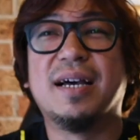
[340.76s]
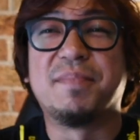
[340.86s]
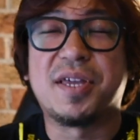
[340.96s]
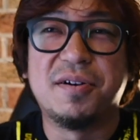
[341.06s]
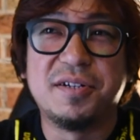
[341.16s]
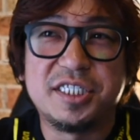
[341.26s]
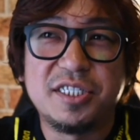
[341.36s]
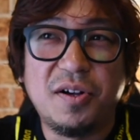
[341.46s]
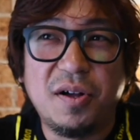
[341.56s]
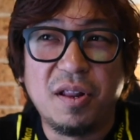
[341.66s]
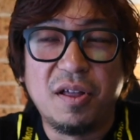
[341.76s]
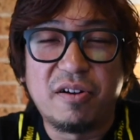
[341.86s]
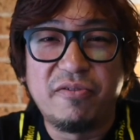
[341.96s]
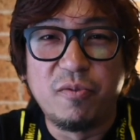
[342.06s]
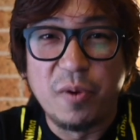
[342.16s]
because a
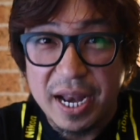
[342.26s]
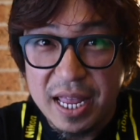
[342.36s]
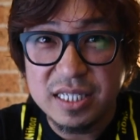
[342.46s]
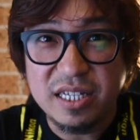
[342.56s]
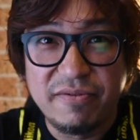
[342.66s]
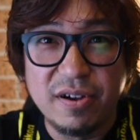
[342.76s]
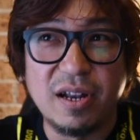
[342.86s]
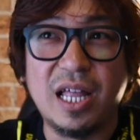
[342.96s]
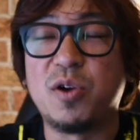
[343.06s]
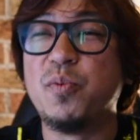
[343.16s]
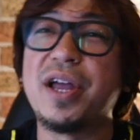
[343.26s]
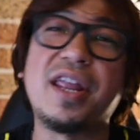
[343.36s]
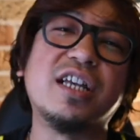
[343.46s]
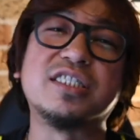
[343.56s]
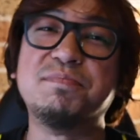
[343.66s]
lot of weddings, I've got like
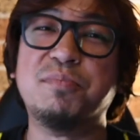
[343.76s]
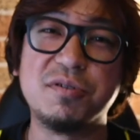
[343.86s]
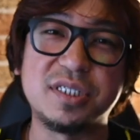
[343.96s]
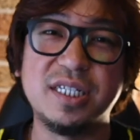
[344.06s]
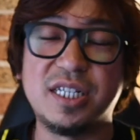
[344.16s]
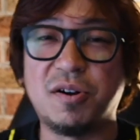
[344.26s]
weddings booked,